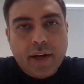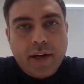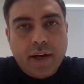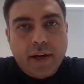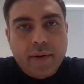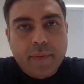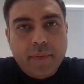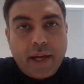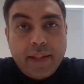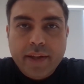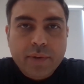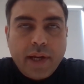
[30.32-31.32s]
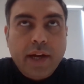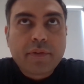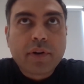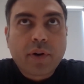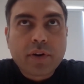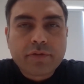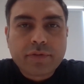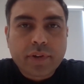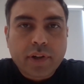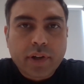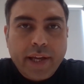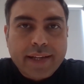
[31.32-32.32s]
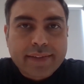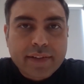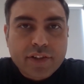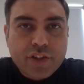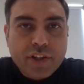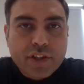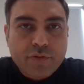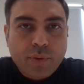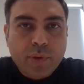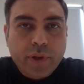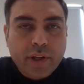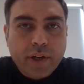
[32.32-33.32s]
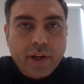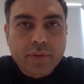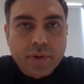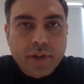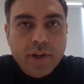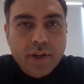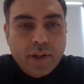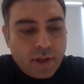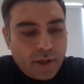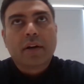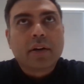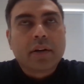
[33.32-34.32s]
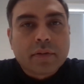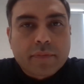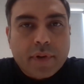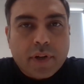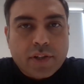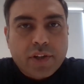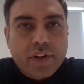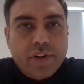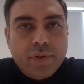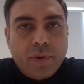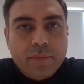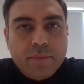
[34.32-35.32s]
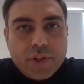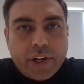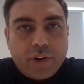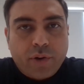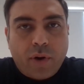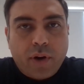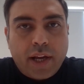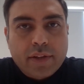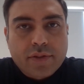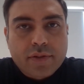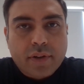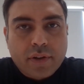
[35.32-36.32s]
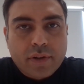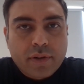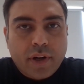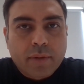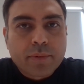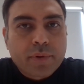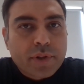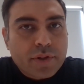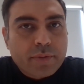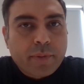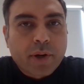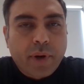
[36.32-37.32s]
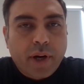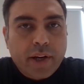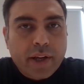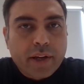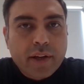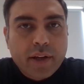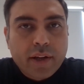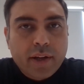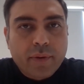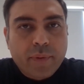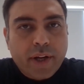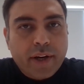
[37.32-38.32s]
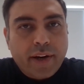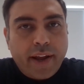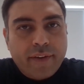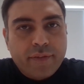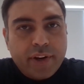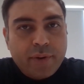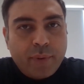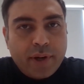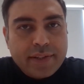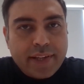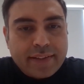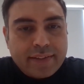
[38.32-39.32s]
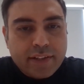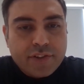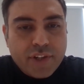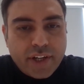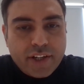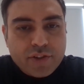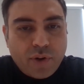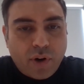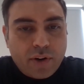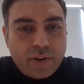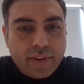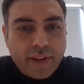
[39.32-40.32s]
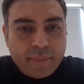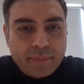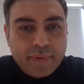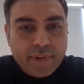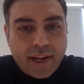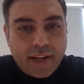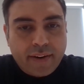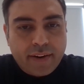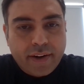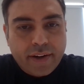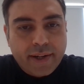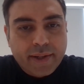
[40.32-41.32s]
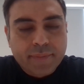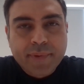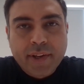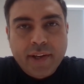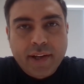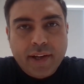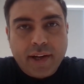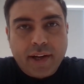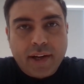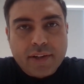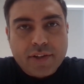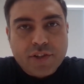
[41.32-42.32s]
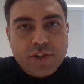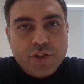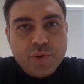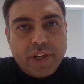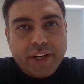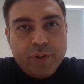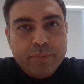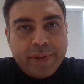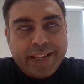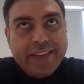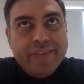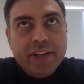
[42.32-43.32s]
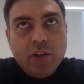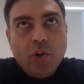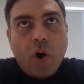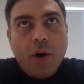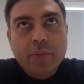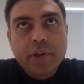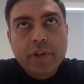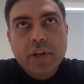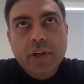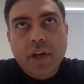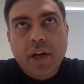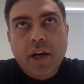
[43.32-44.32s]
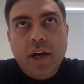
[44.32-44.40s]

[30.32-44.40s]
And then you'll have a lot of Excel sheets floating around. A syndrome, which I call as, you know, Apunichi Bhagwane, wherein everyone's Excel sheet is got to them. And so you need to believe in a common